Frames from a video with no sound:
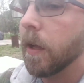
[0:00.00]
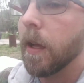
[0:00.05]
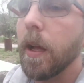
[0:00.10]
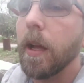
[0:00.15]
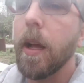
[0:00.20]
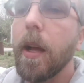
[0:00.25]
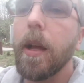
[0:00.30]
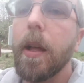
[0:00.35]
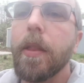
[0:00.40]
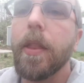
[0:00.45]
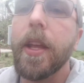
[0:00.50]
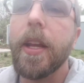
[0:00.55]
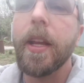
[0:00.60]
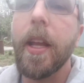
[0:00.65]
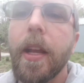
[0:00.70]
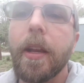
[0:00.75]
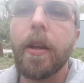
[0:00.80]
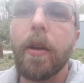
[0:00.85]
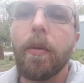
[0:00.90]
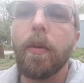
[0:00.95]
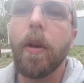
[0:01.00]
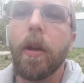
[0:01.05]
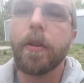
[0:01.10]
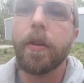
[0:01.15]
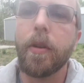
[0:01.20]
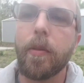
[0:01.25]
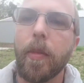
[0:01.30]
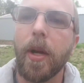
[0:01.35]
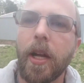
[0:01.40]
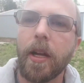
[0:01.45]
uh, they can't go
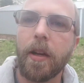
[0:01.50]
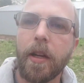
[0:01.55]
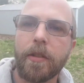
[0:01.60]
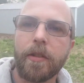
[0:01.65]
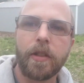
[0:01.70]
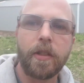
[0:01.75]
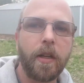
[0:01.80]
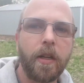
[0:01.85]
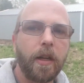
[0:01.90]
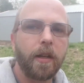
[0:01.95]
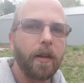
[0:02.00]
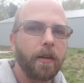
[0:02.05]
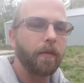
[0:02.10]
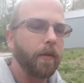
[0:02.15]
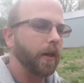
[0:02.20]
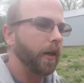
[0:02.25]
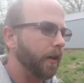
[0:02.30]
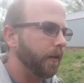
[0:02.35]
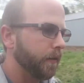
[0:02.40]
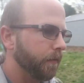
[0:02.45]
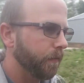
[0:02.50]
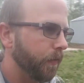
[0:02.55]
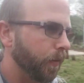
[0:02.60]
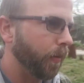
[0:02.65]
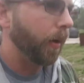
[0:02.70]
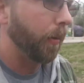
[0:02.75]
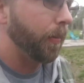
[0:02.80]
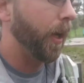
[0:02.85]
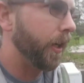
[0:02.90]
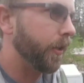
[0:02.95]
under my electric line I ran for
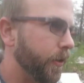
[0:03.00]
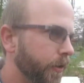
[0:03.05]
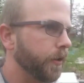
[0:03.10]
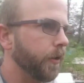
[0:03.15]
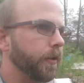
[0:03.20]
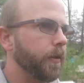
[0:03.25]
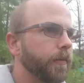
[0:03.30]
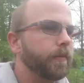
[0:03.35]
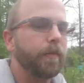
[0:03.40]
my pasture.